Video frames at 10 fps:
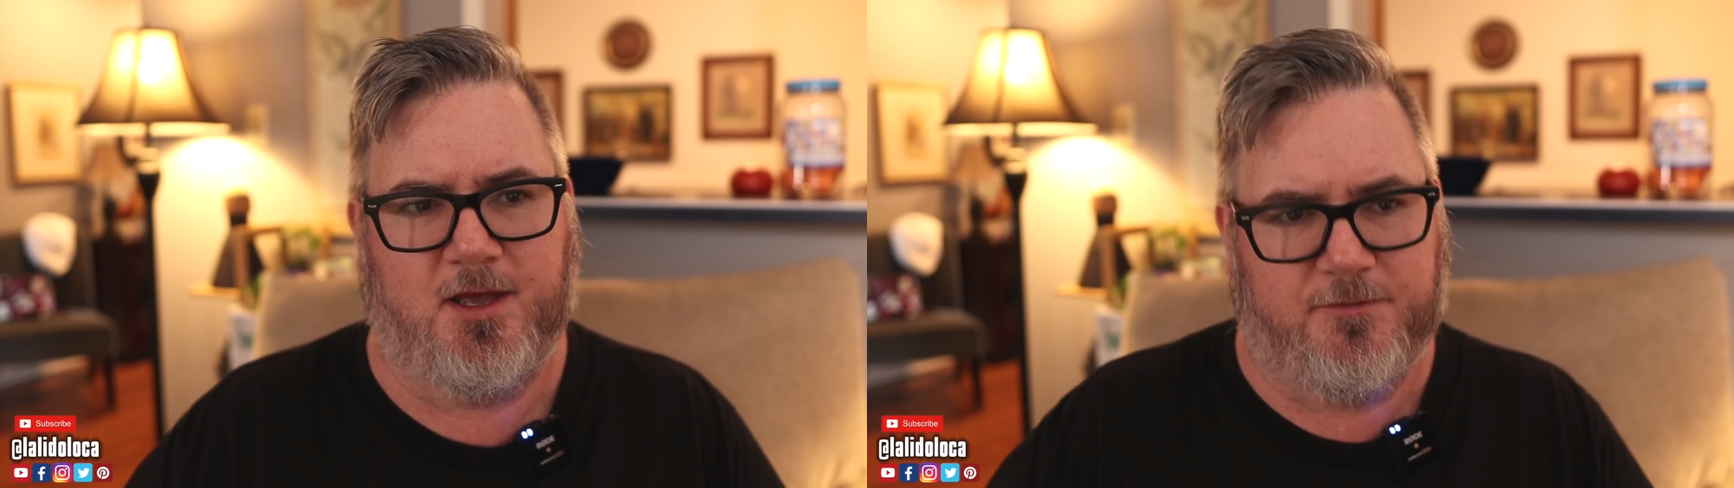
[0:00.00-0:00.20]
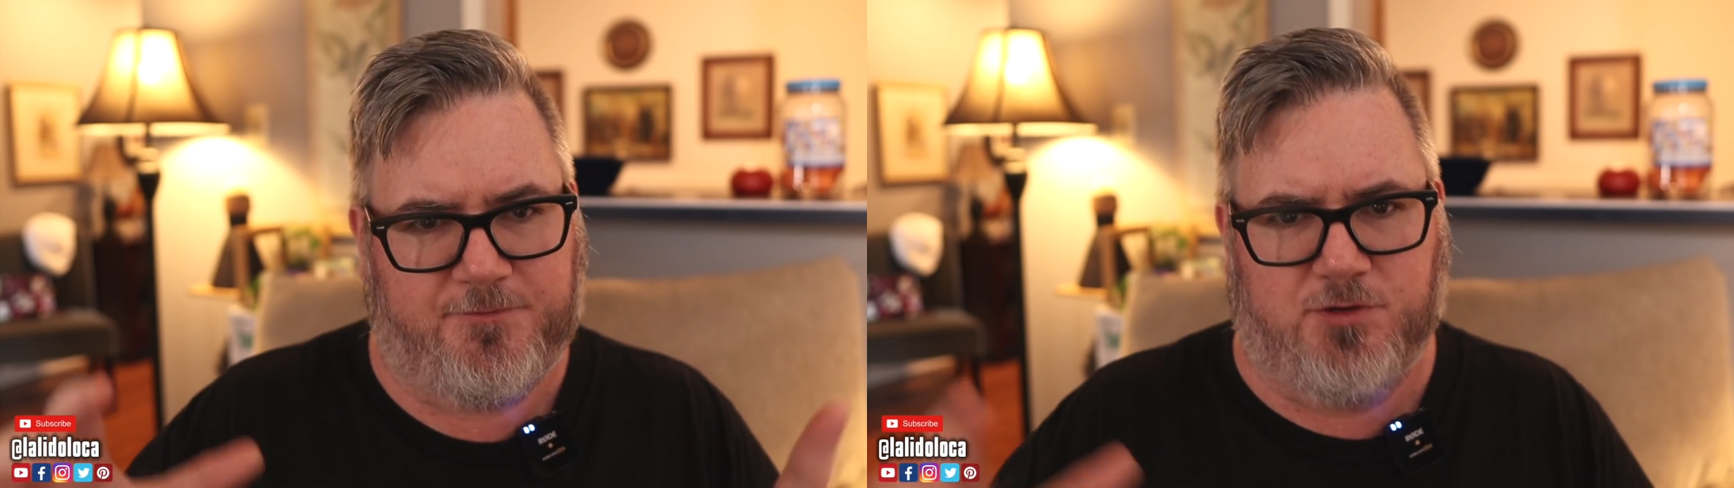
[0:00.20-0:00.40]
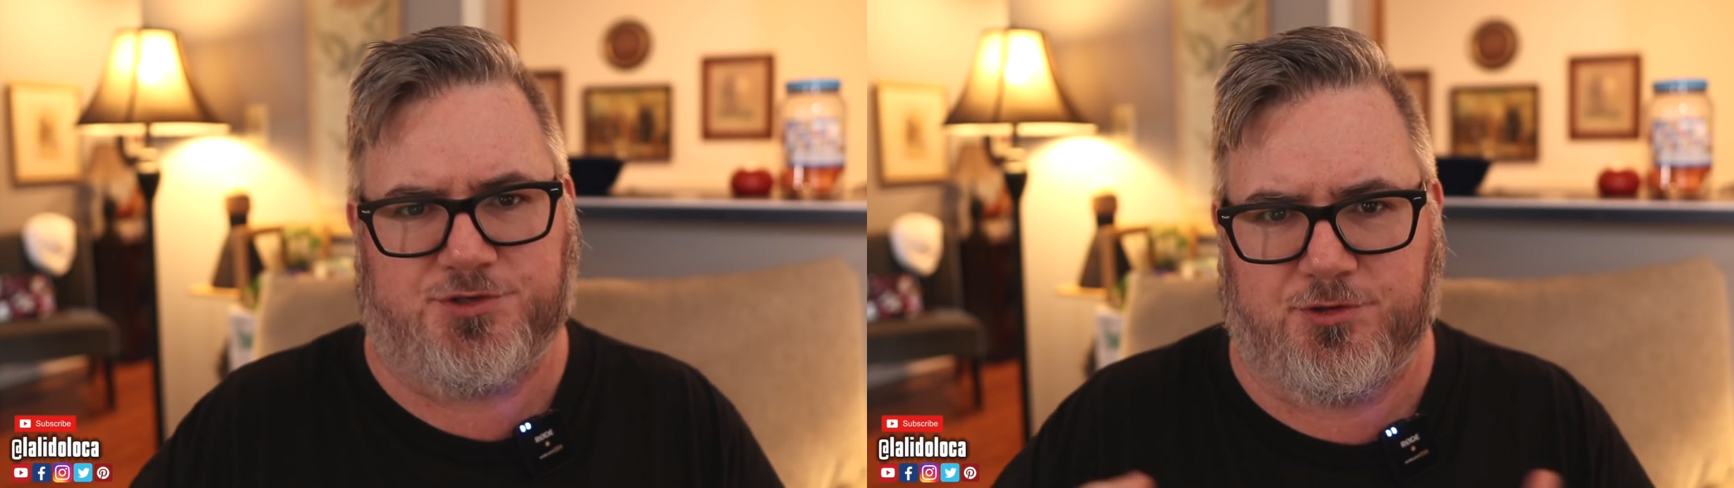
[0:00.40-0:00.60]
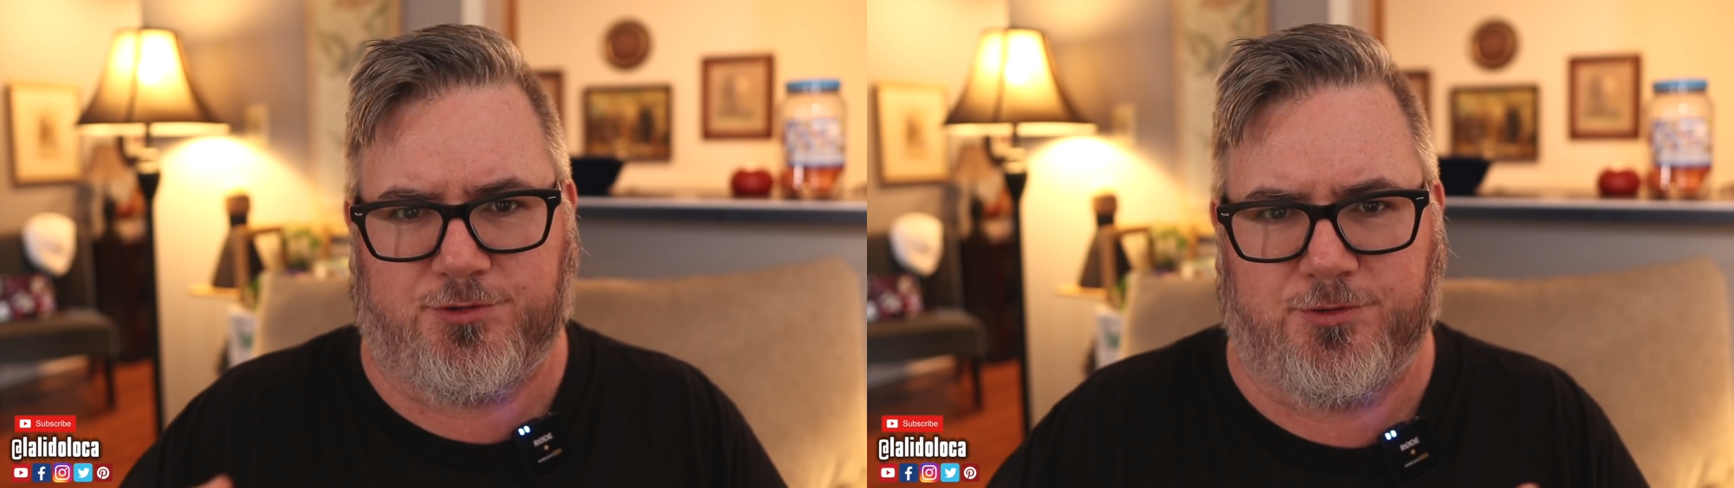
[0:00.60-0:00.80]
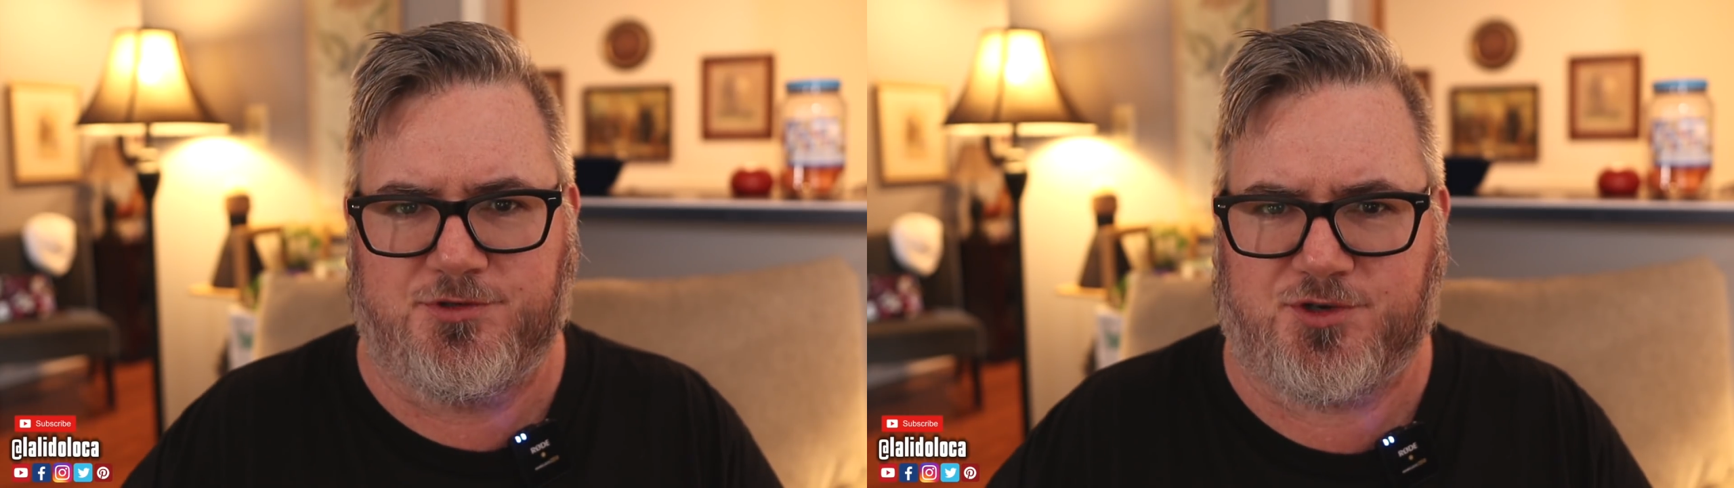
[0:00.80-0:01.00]
Future
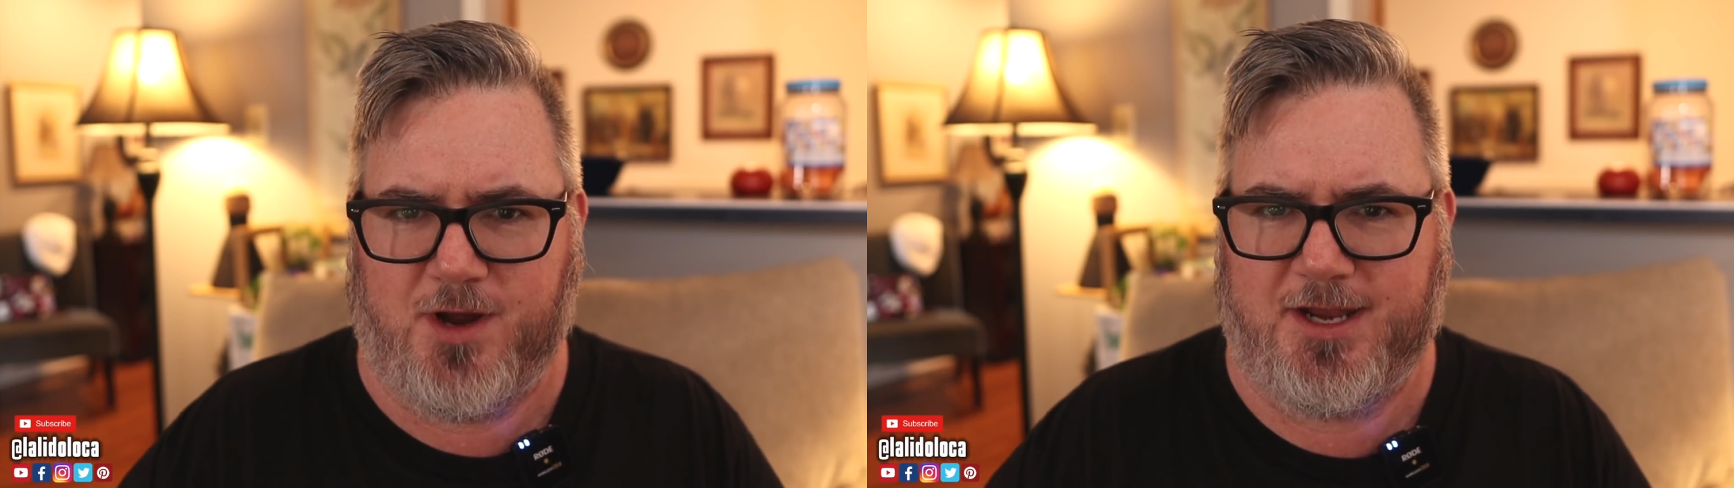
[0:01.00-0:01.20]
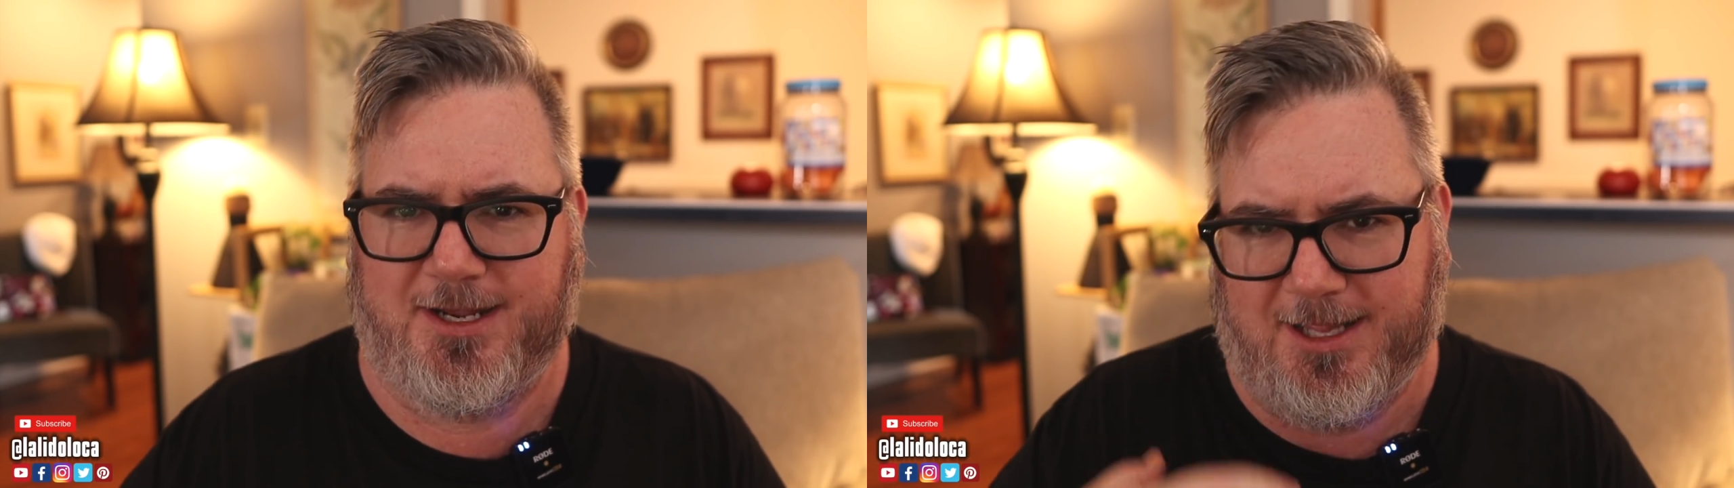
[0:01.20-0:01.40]
Cruise Credit,